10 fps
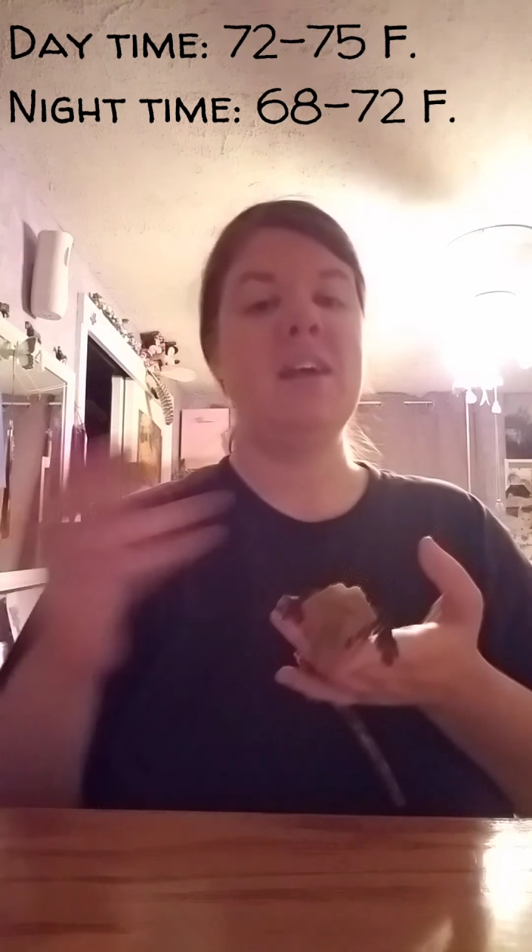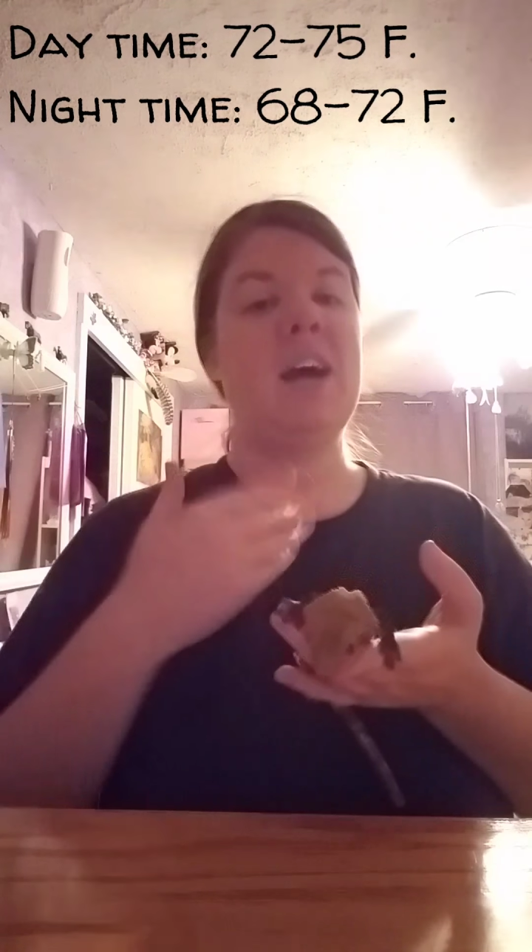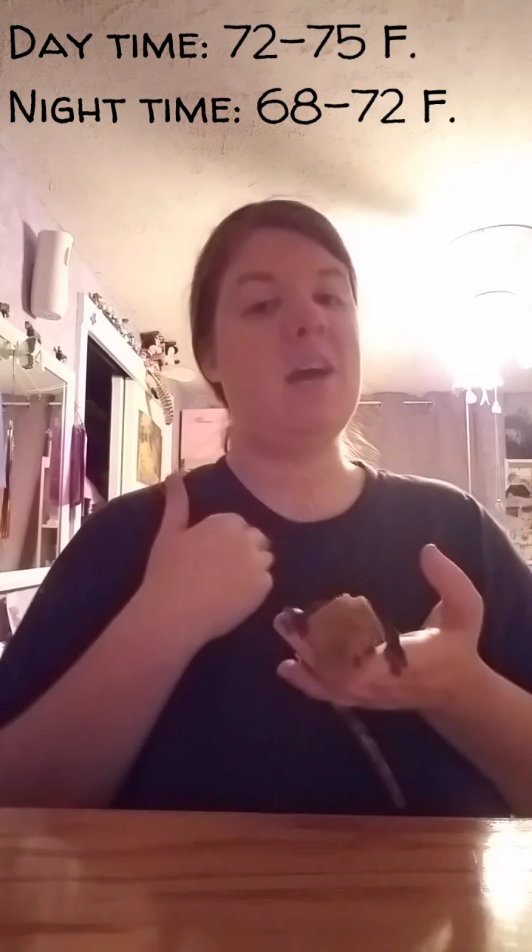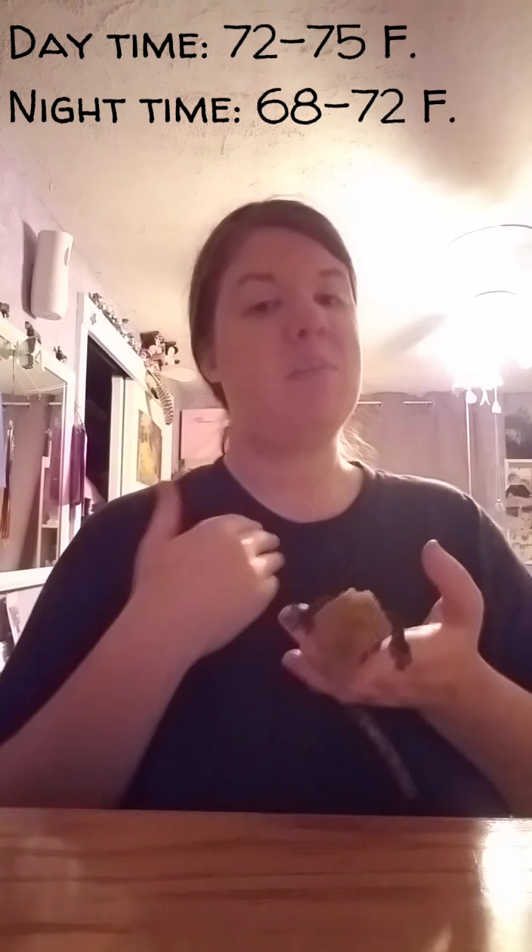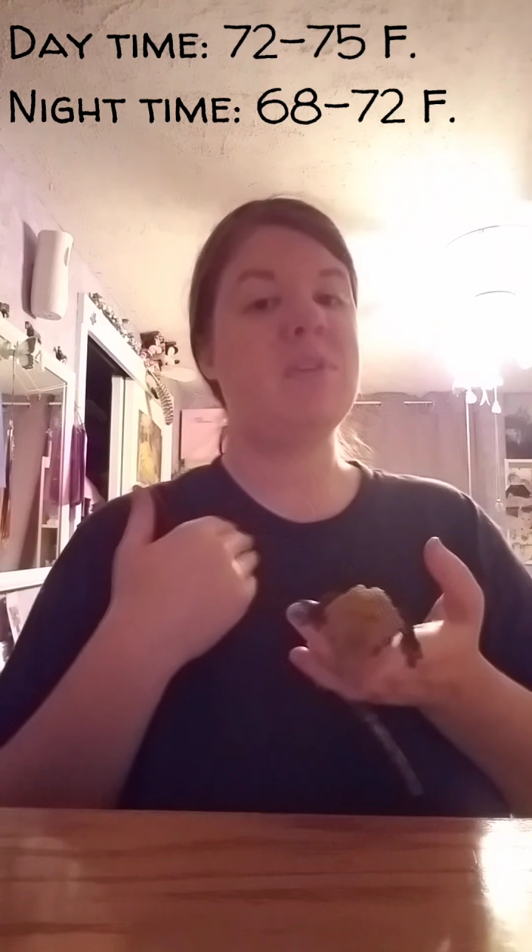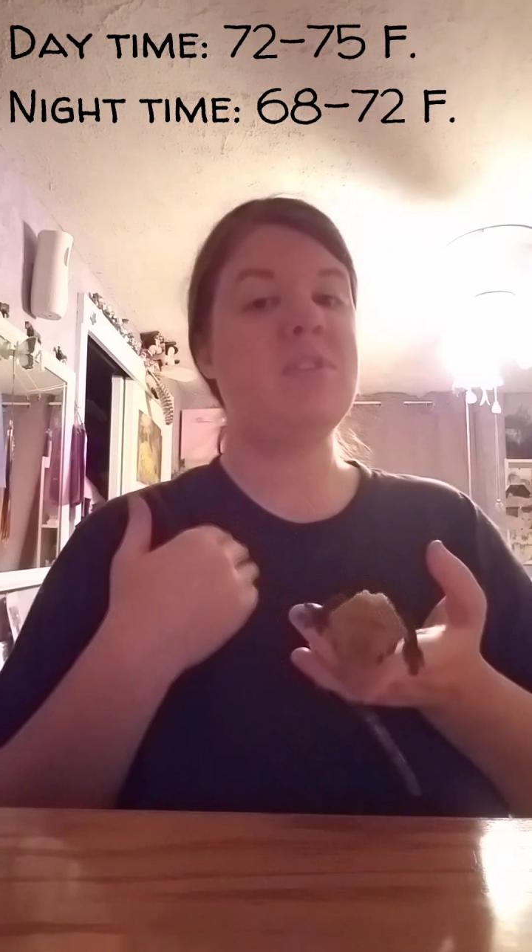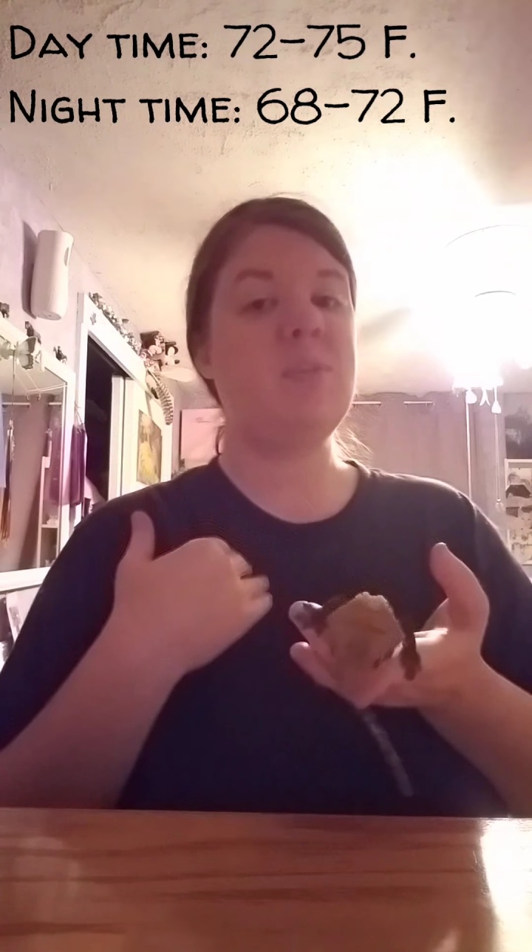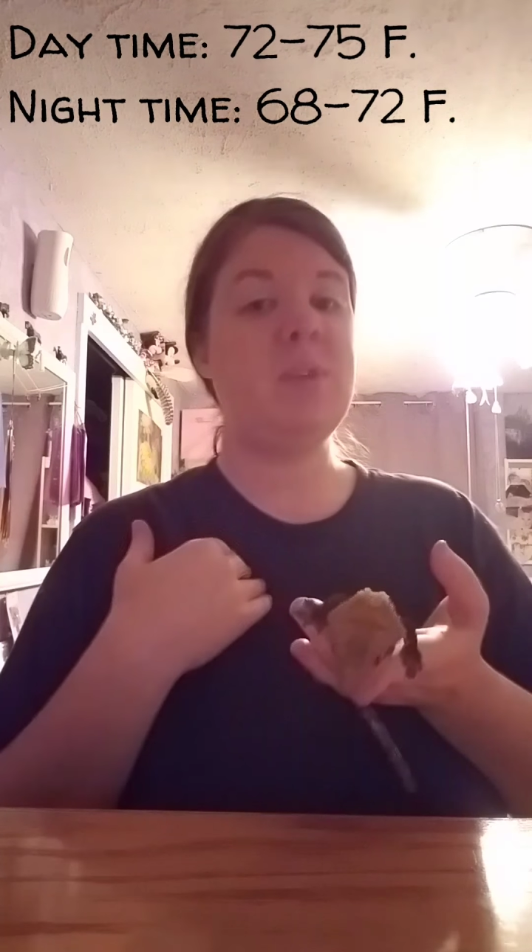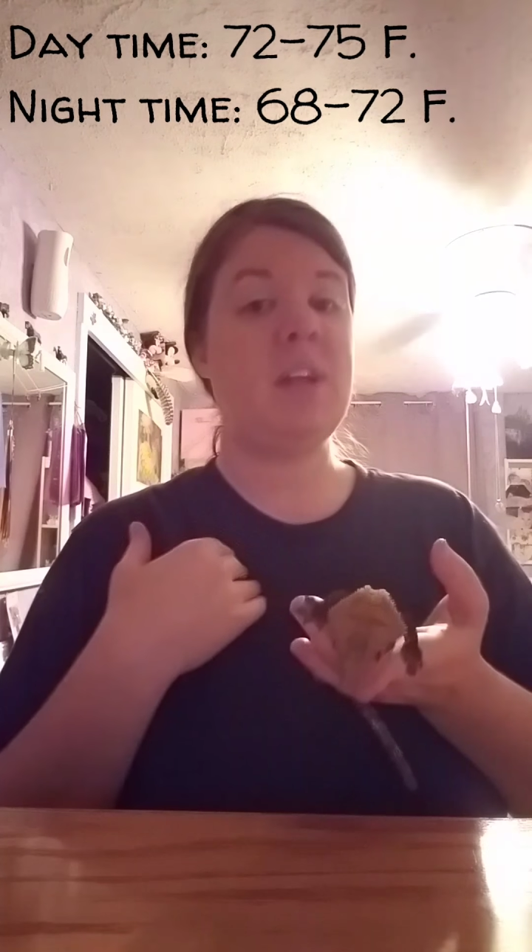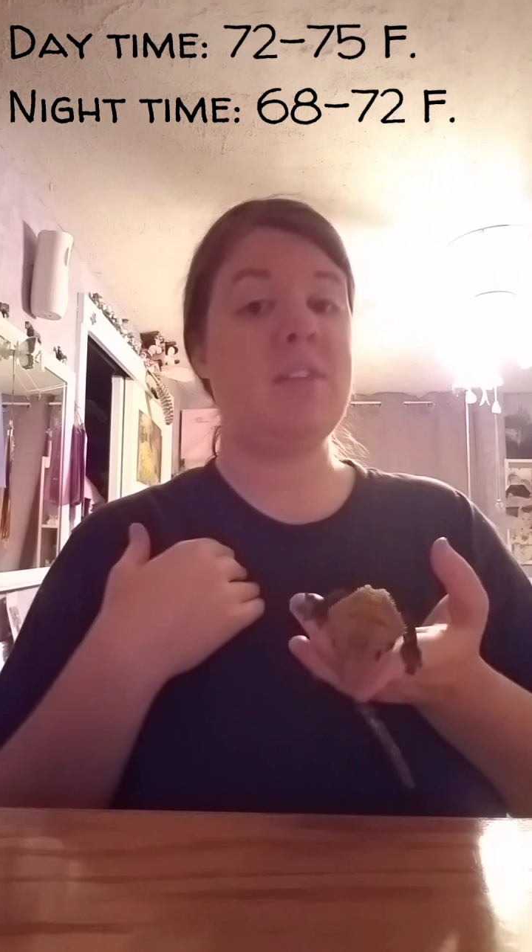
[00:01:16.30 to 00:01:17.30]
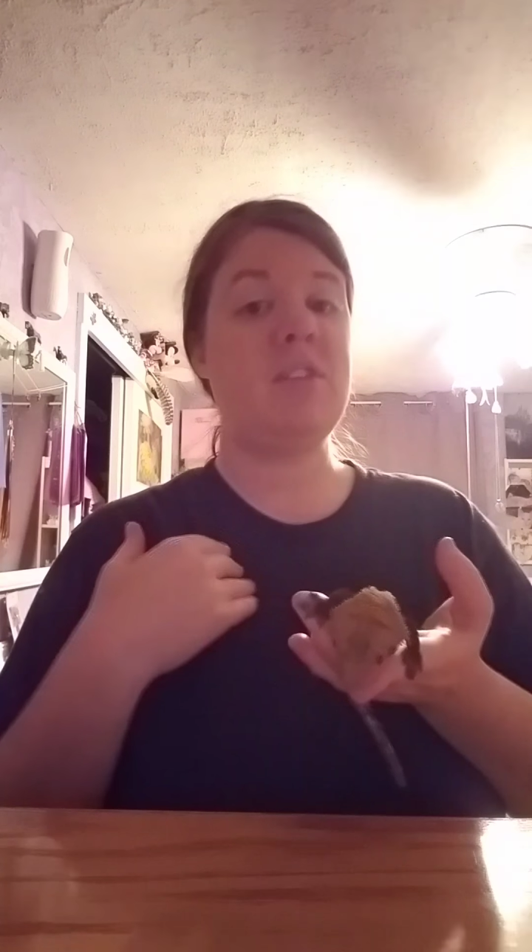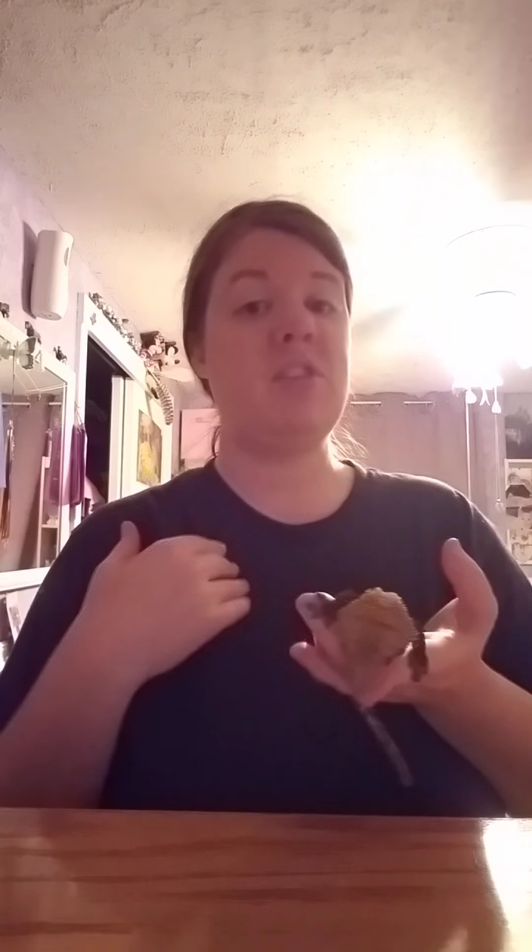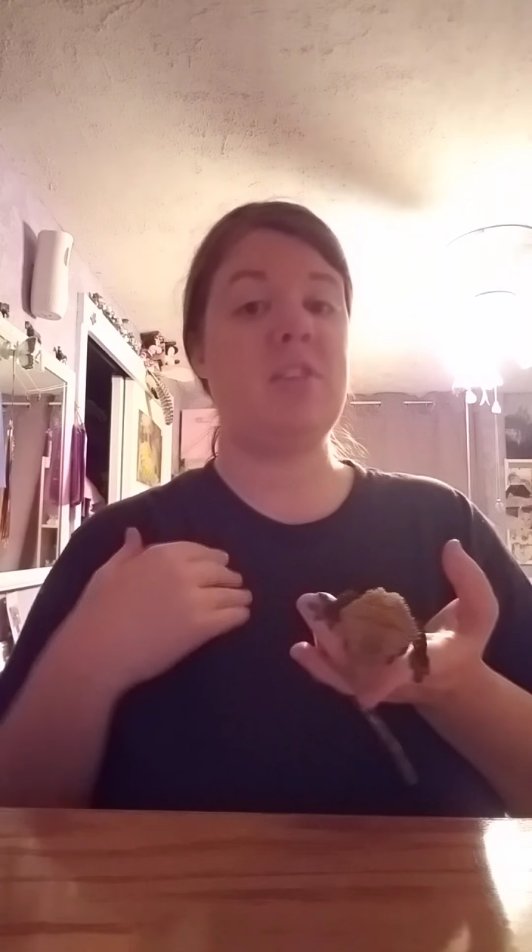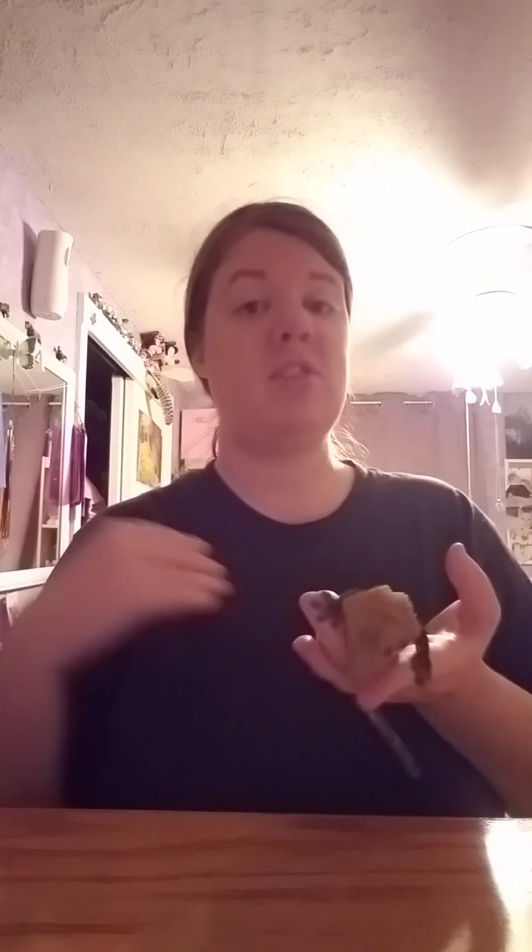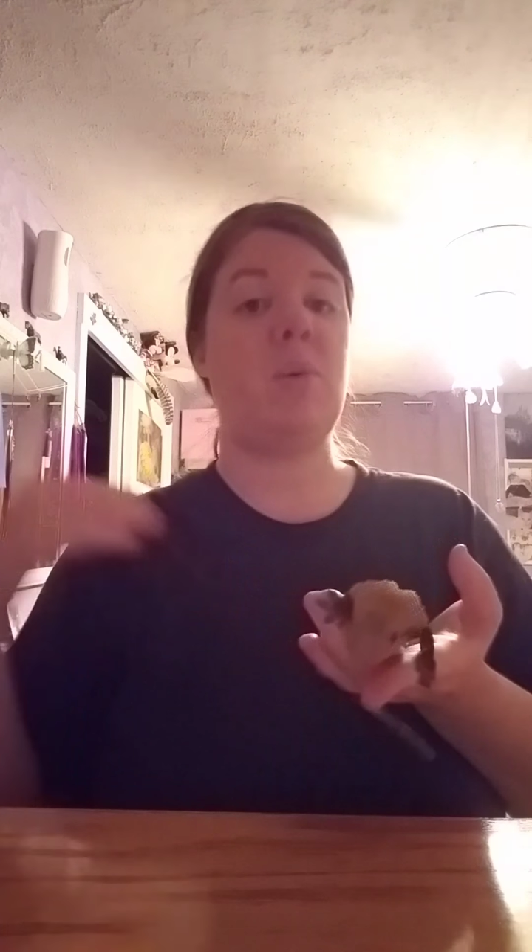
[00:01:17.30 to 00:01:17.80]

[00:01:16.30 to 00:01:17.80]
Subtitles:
I personally would not suggest